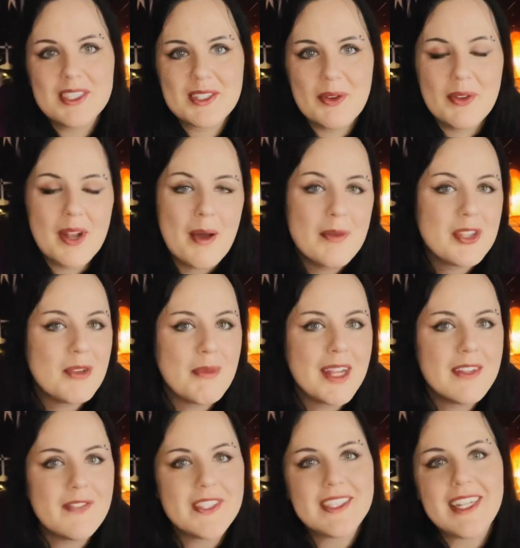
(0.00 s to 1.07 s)
going on with your
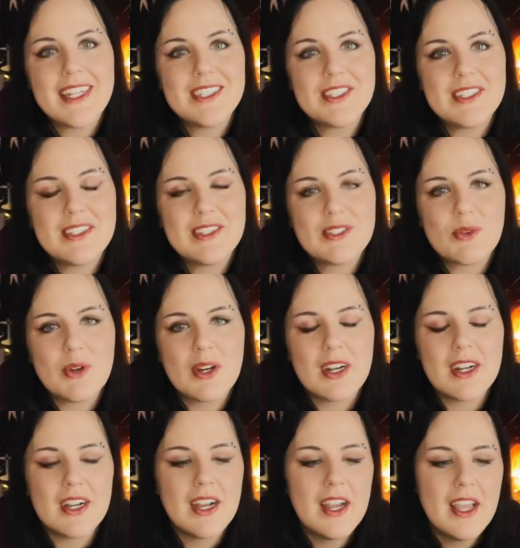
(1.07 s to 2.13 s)
manifestations,
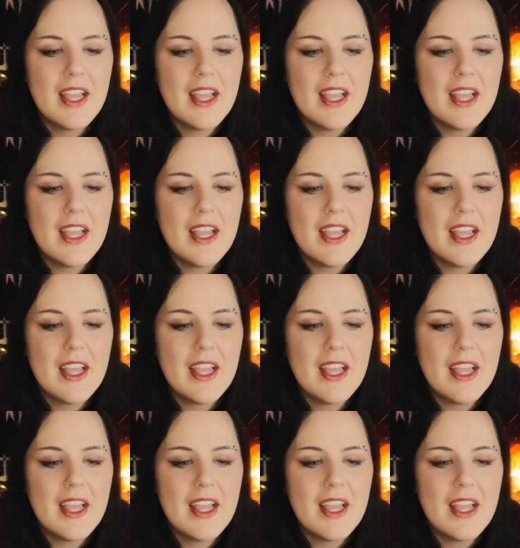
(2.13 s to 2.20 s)
or